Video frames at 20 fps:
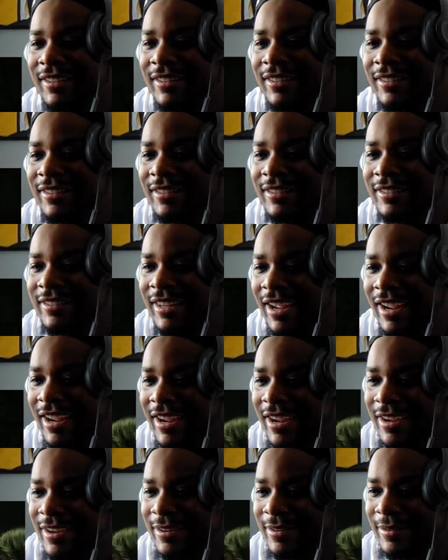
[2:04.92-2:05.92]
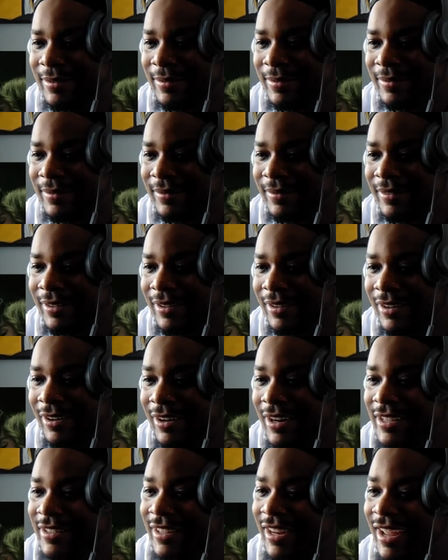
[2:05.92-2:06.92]
Damn. Oh,
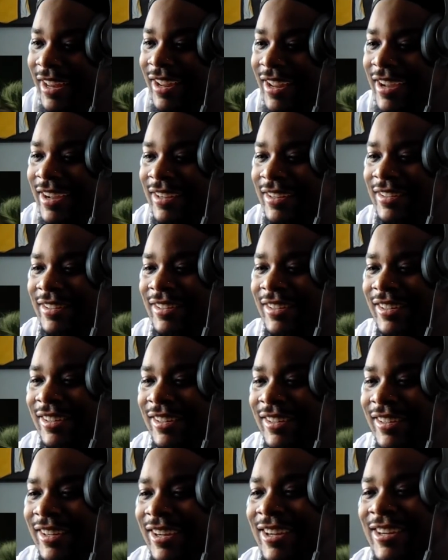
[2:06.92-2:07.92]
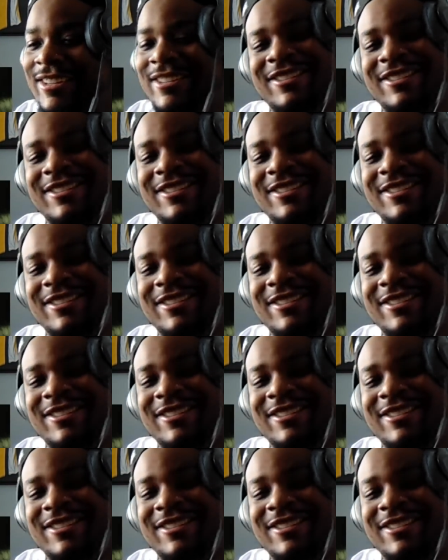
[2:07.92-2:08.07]
that's Lala. Oh,